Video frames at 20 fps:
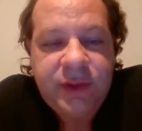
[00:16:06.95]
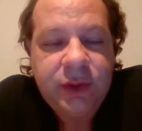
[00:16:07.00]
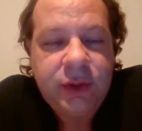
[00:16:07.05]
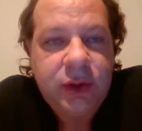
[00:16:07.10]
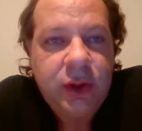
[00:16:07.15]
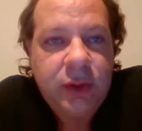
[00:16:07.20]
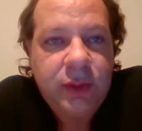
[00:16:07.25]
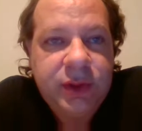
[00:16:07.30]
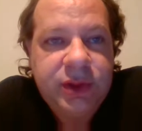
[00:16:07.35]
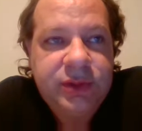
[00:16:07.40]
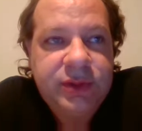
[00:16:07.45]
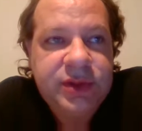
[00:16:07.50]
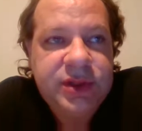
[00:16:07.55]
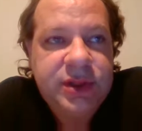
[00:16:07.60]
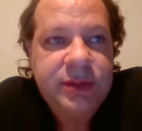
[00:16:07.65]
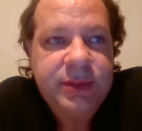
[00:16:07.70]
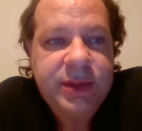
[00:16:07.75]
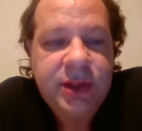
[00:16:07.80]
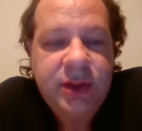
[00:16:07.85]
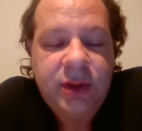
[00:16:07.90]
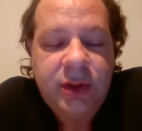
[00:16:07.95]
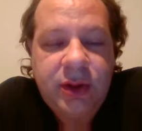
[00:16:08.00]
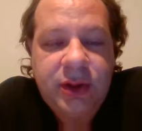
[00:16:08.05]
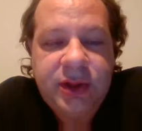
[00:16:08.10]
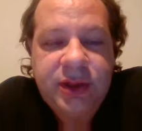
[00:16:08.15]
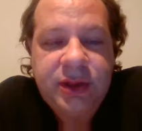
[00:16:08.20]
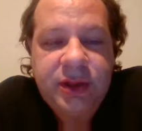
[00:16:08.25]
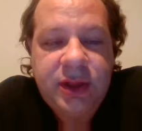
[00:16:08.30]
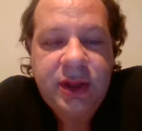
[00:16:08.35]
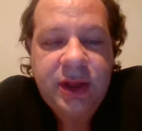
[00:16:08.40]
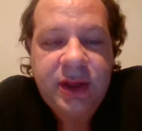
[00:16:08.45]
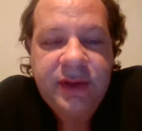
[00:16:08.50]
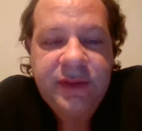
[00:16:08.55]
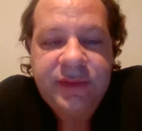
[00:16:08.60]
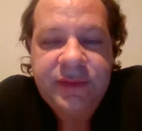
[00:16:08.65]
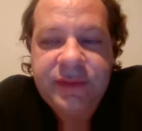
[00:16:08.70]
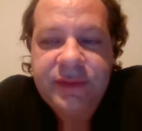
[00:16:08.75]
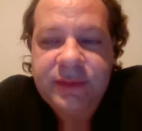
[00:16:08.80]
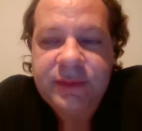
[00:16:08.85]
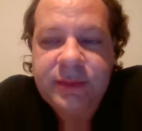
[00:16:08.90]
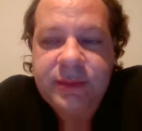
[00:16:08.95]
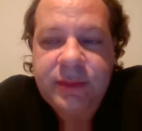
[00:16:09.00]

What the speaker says: you're going through something hard in your life,